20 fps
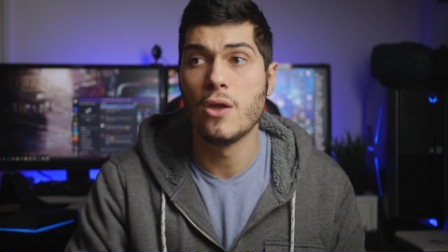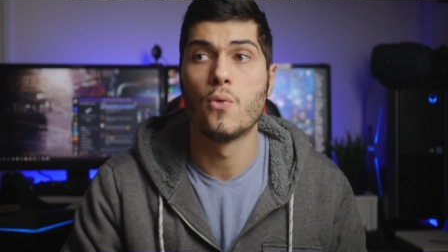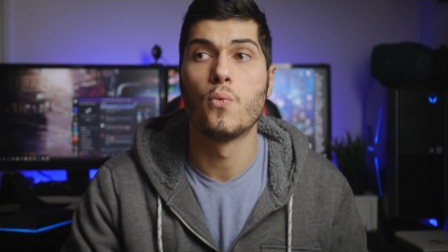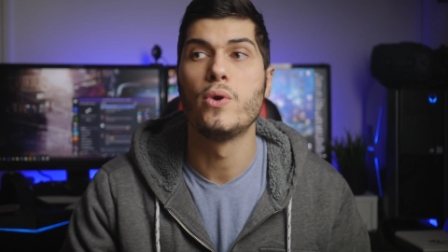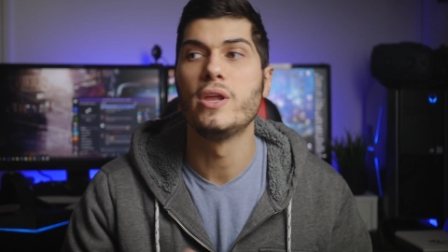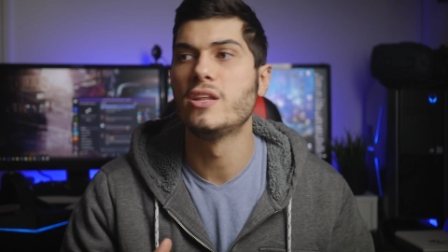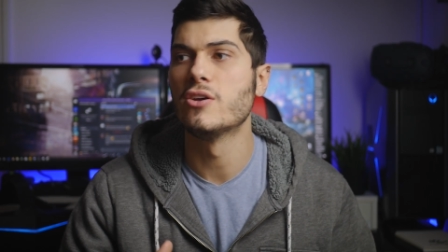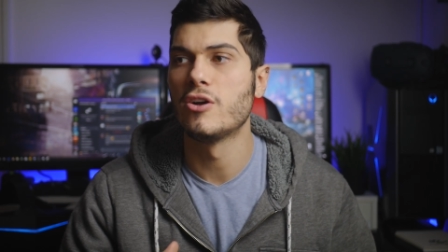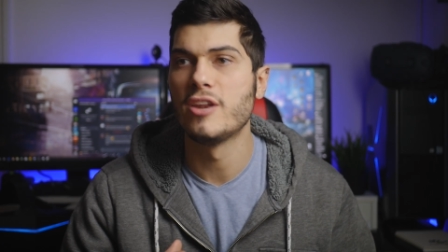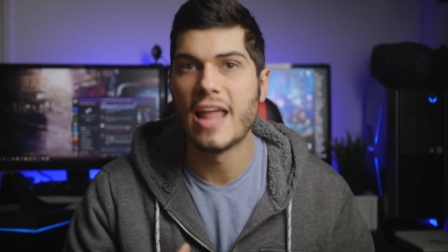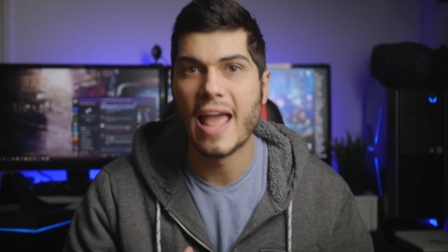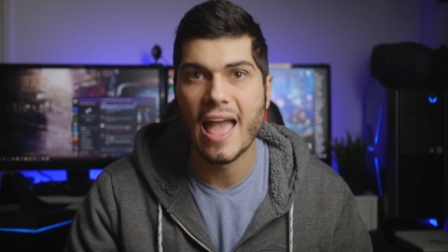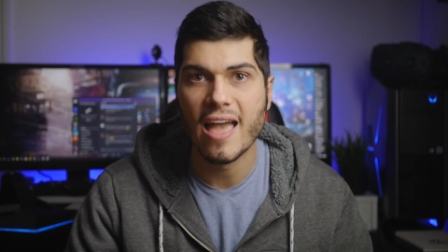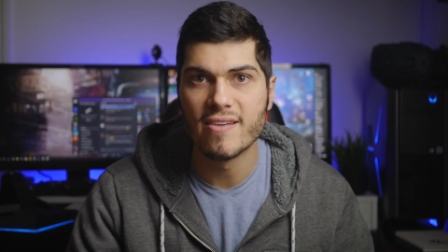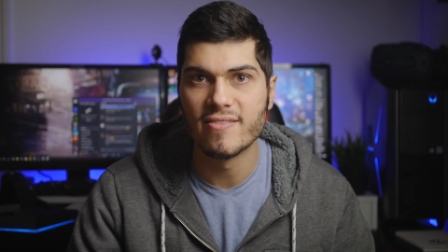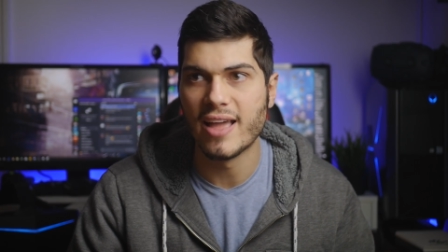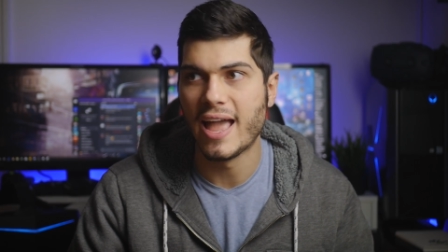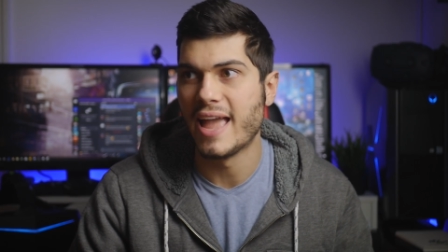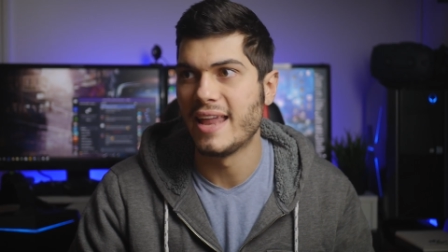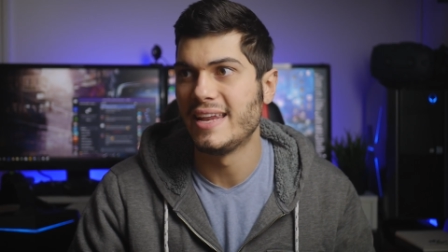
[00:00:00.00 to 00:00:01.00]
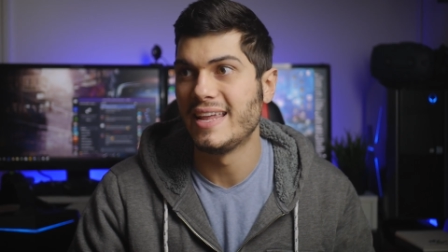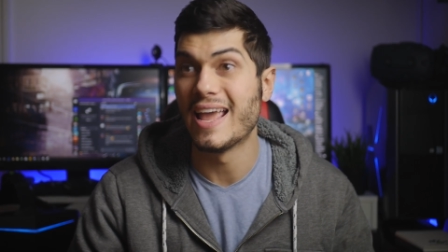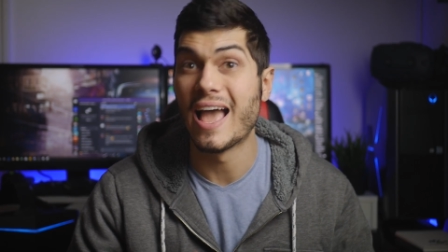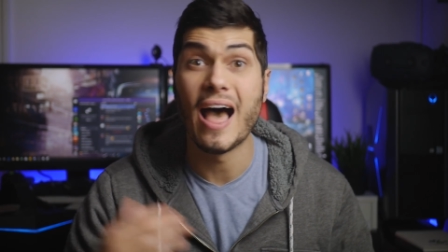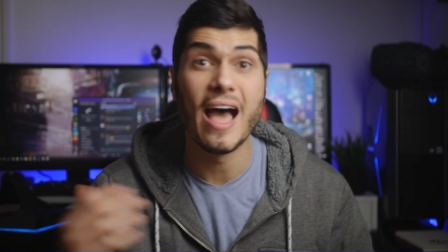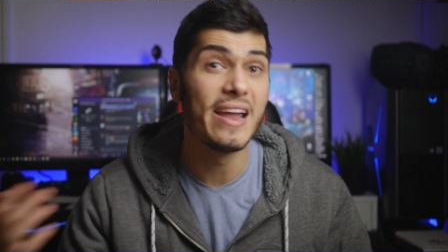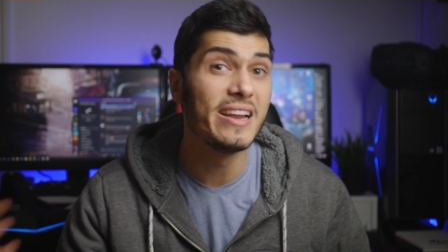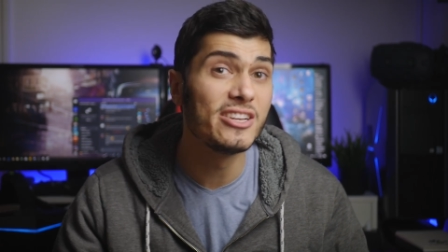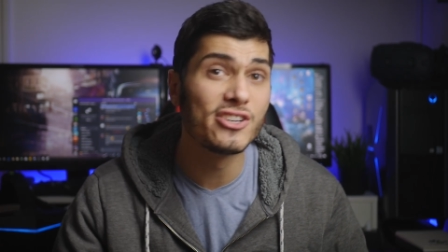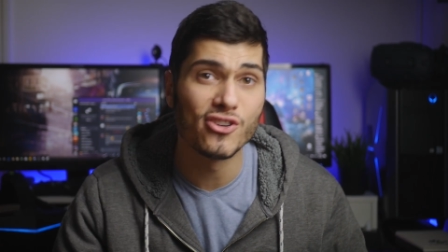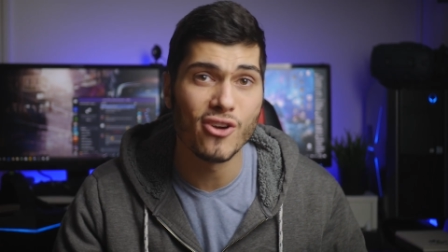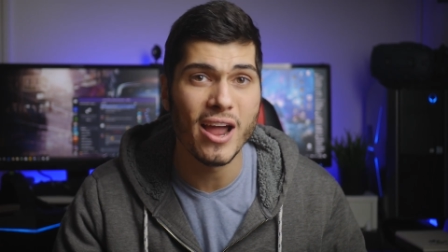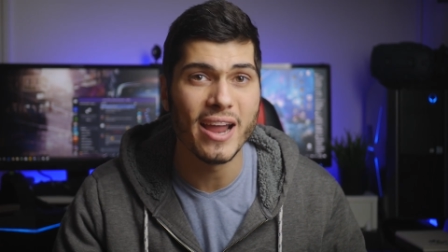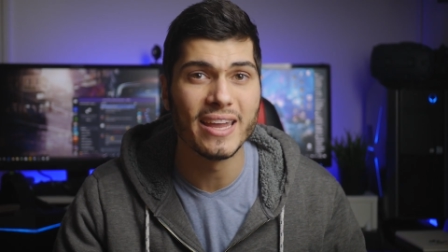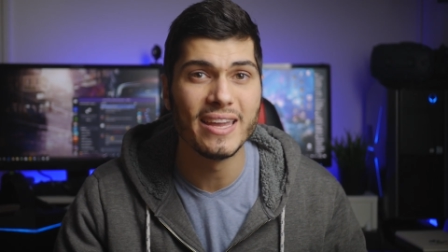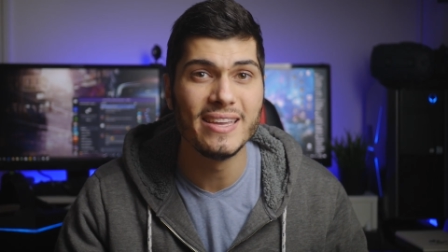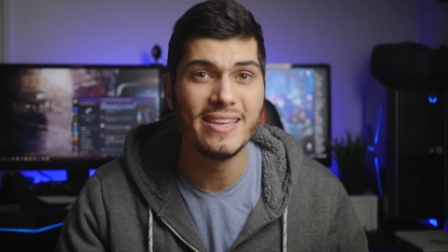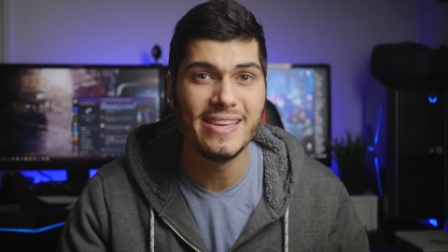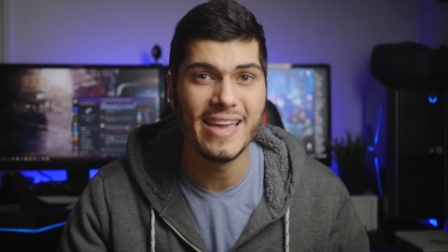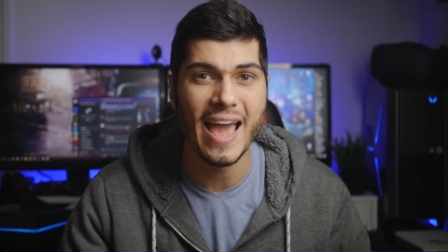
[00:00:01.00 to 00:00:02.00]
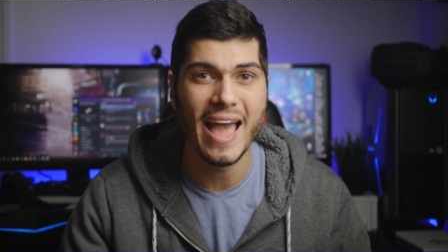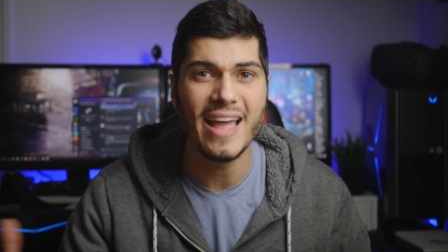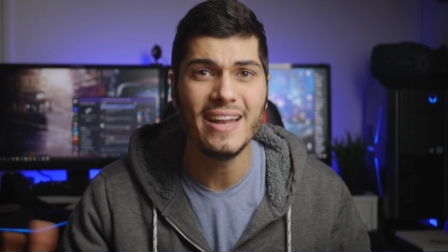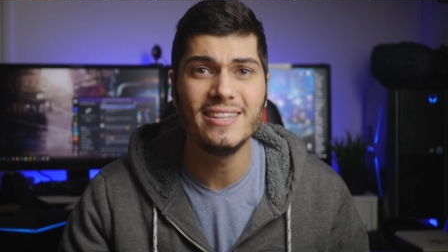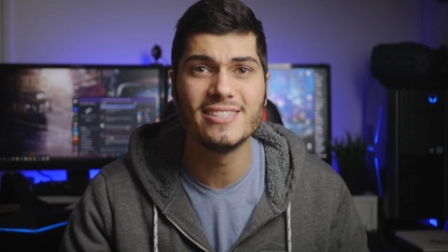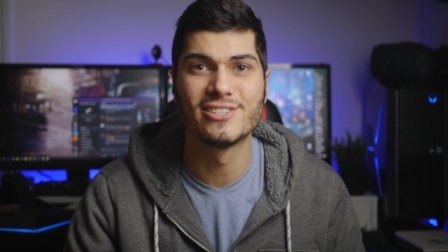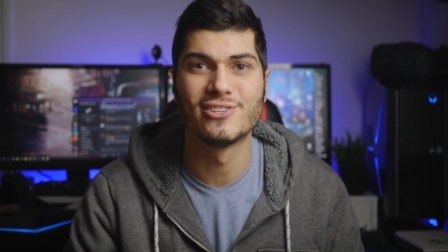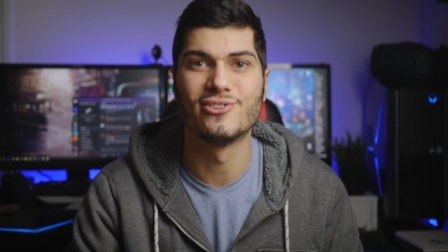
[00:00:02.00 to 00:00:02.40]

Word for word: we don't have any eye tracking yet,